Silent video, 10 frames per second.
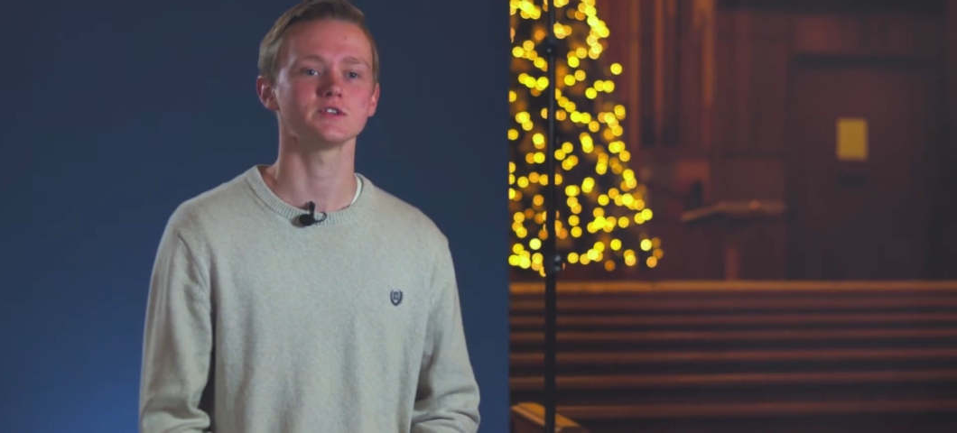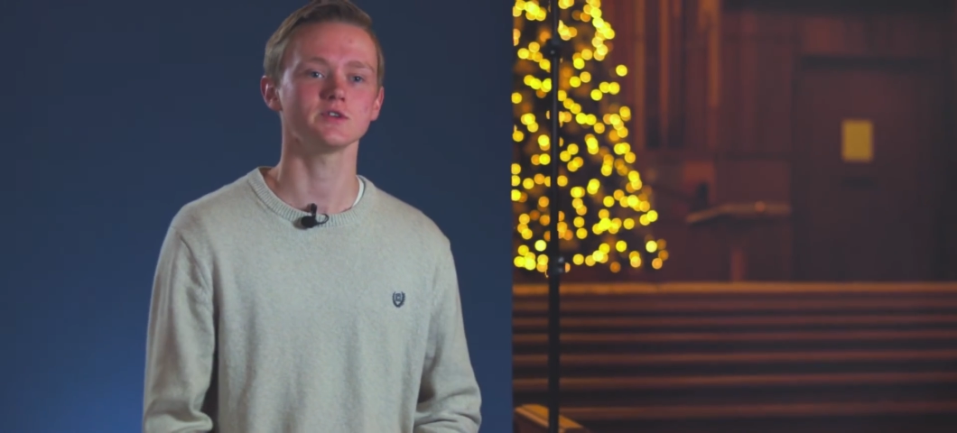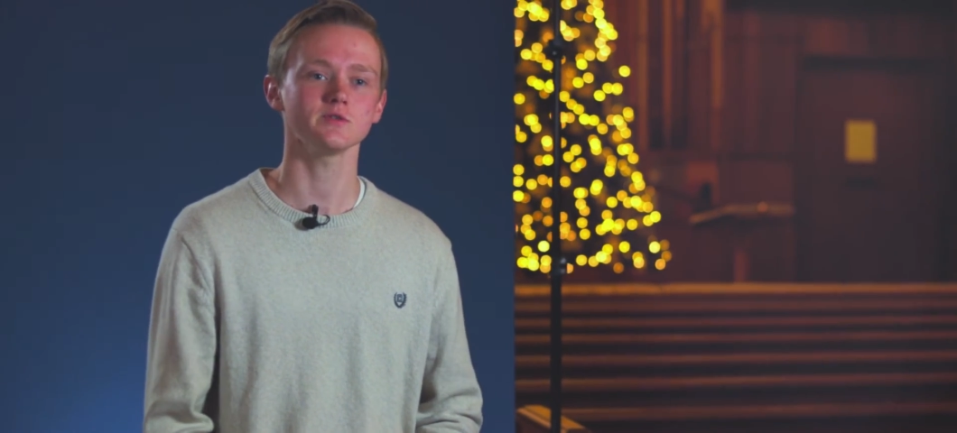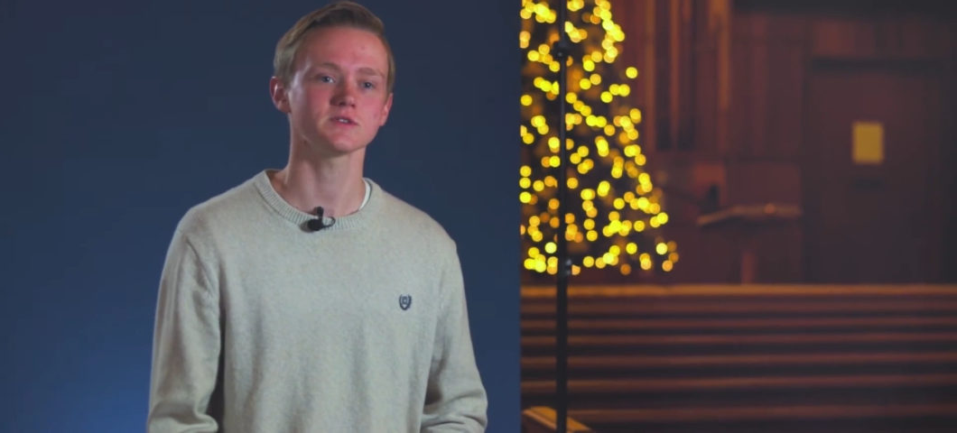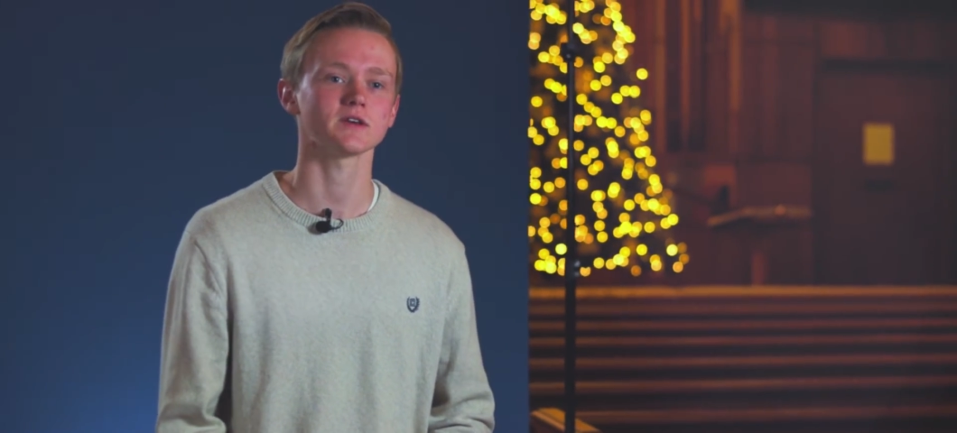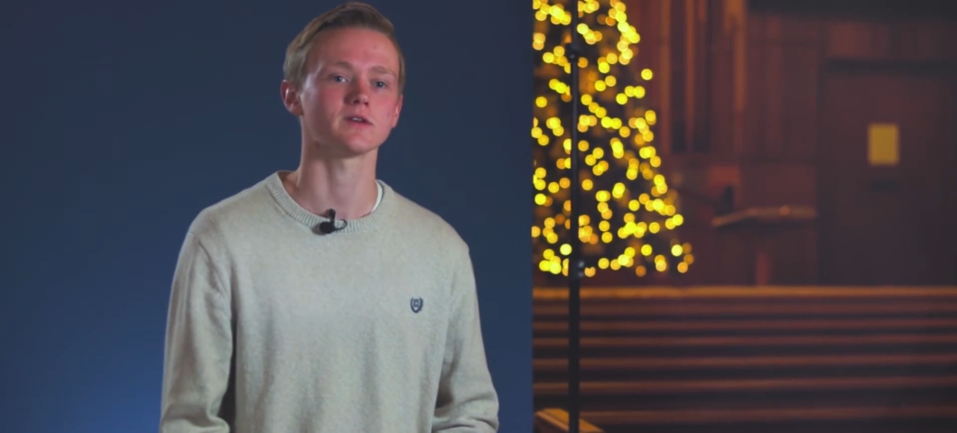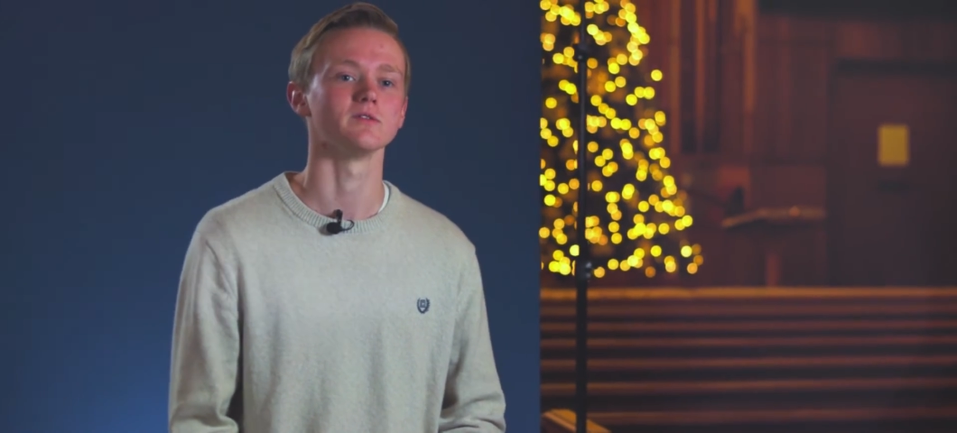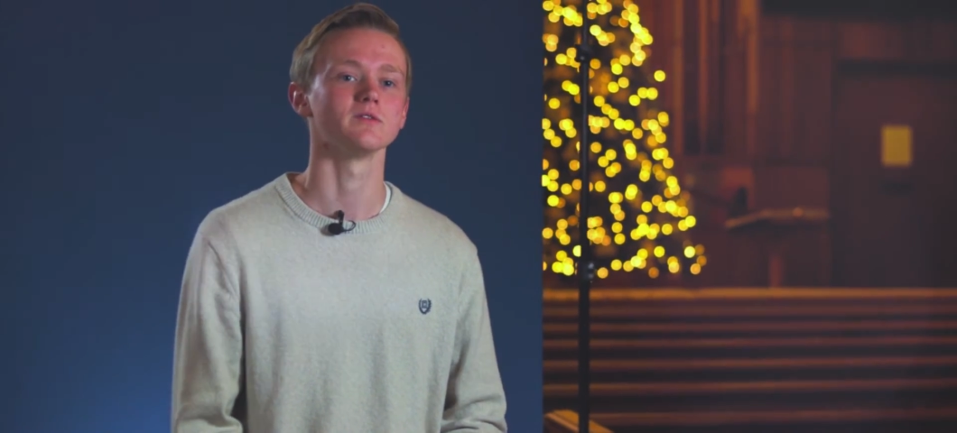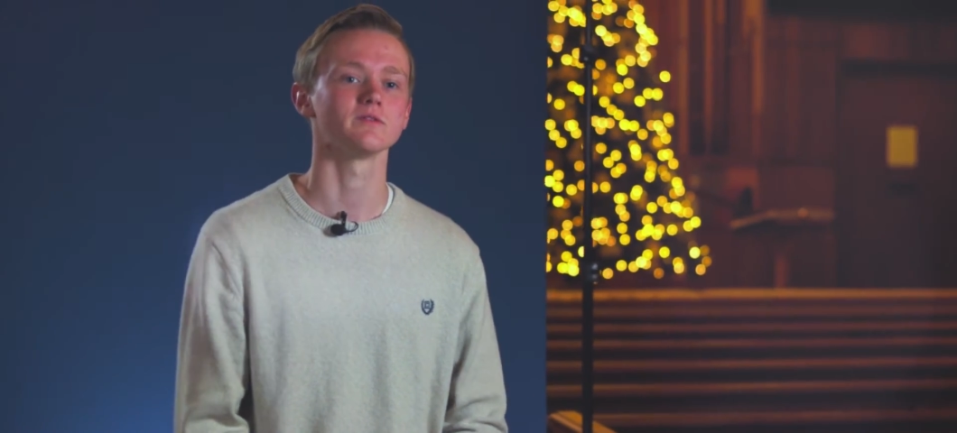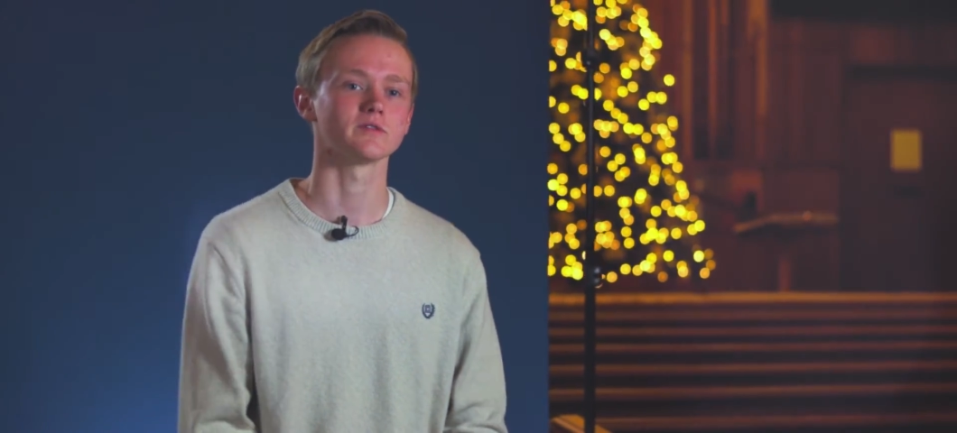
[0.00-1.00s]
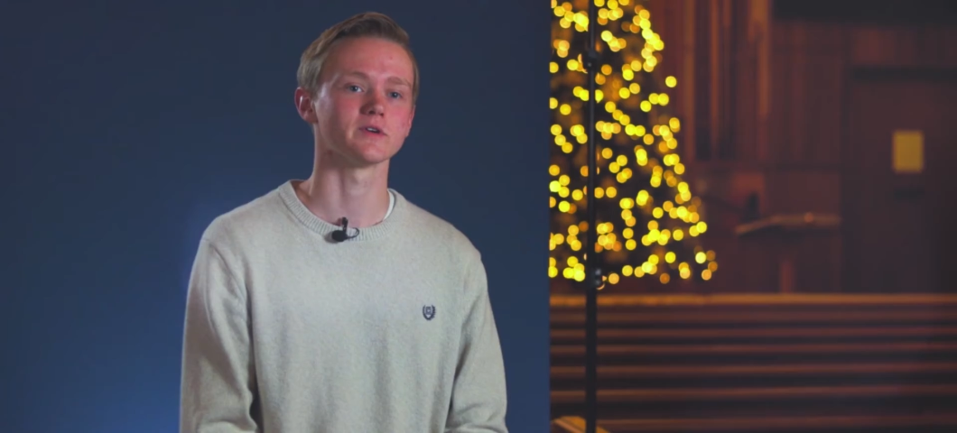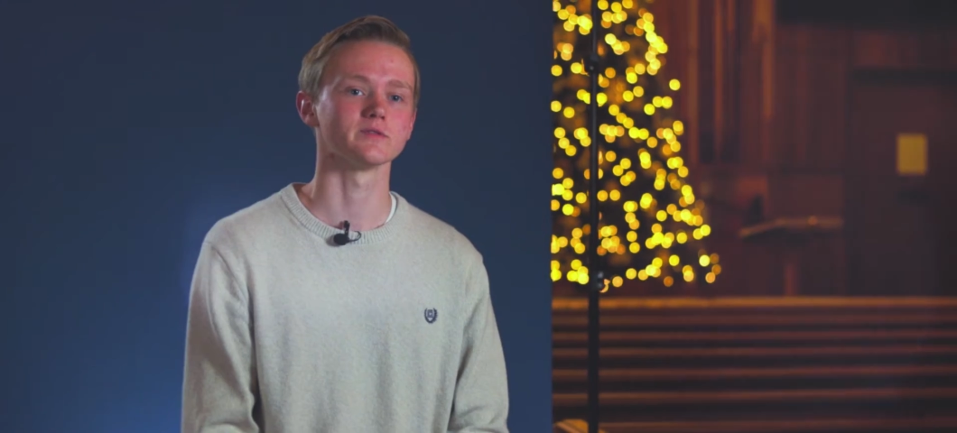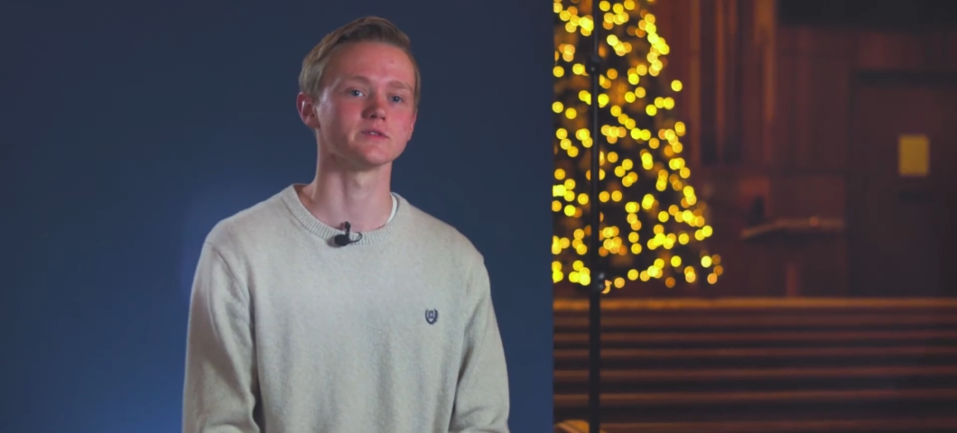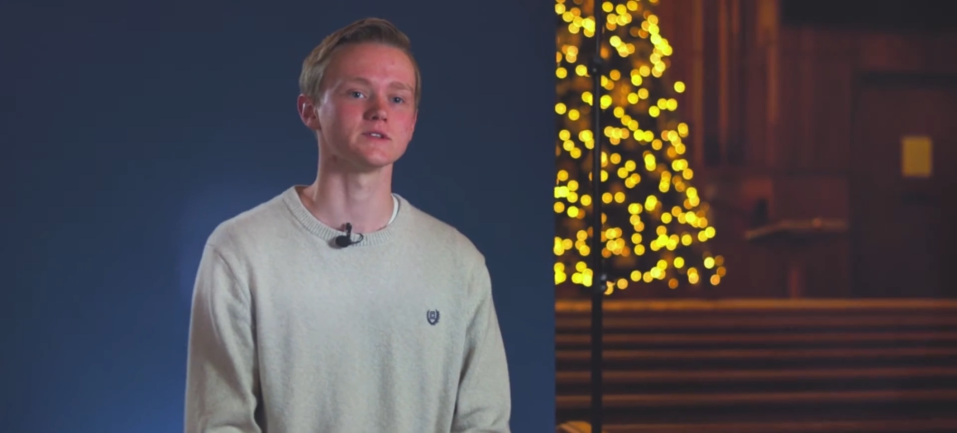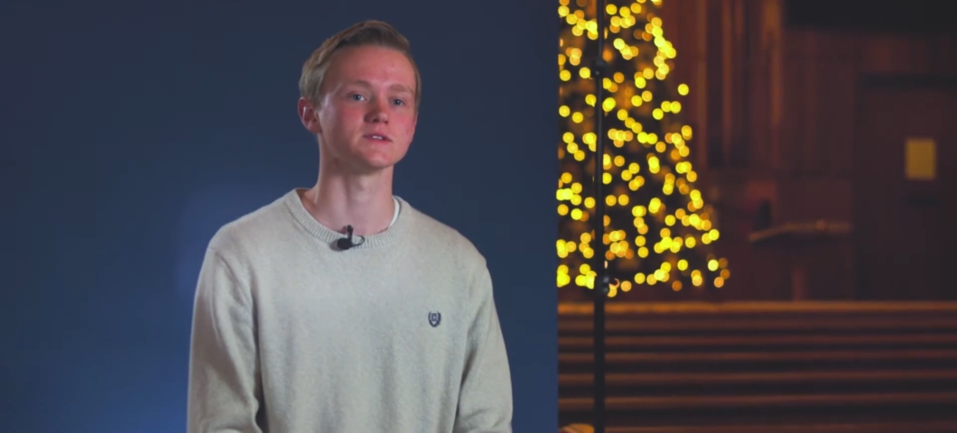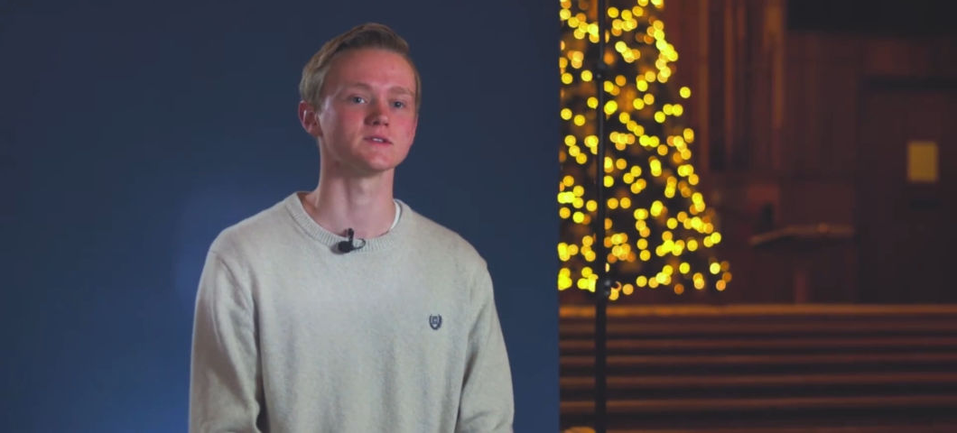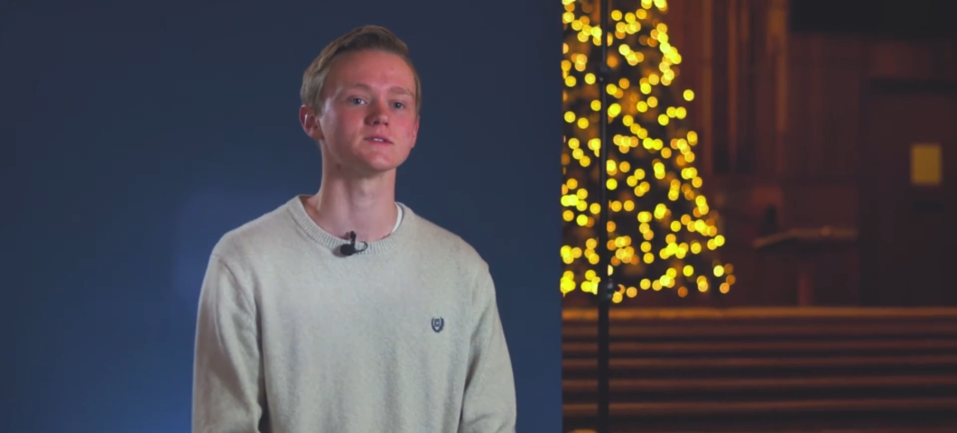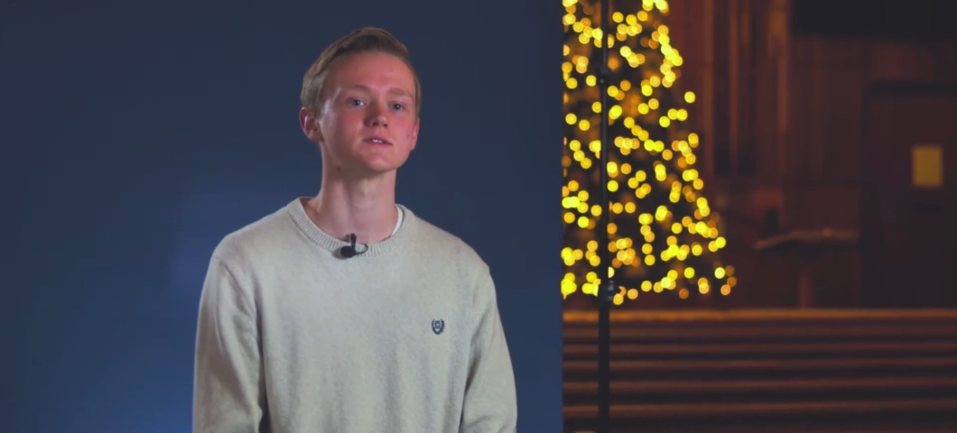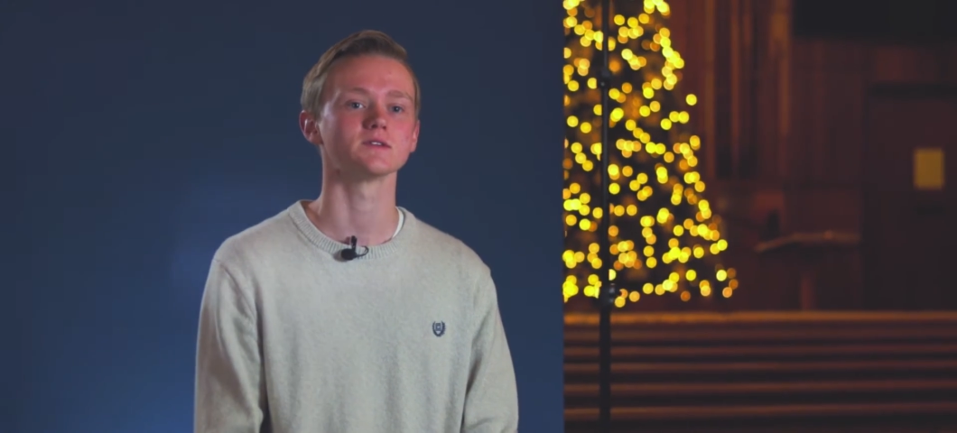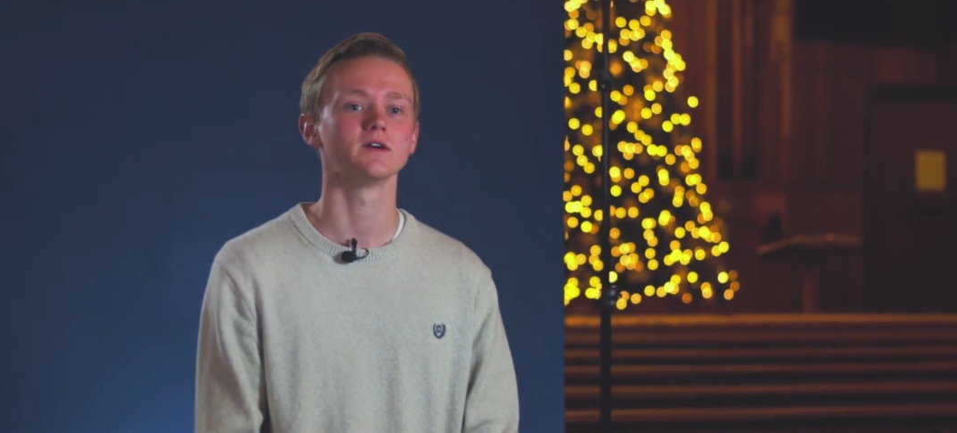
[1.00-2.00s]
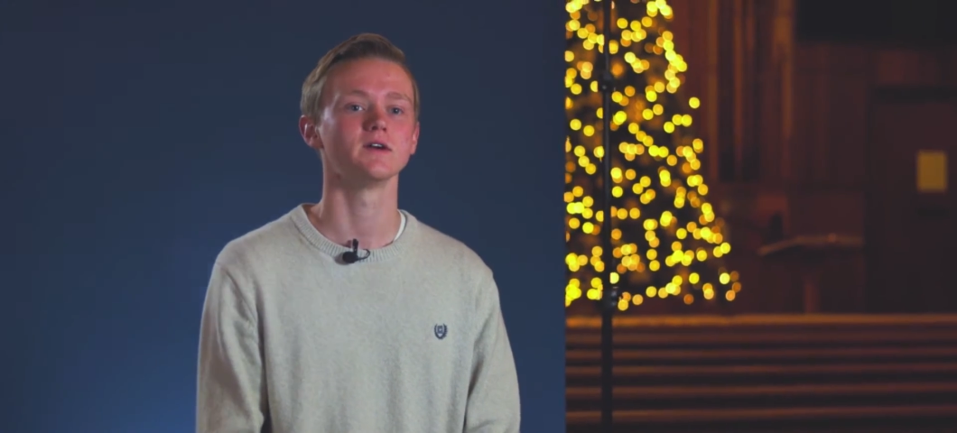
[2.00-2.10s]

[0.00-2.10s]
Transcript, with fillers: too subtle for other seasons.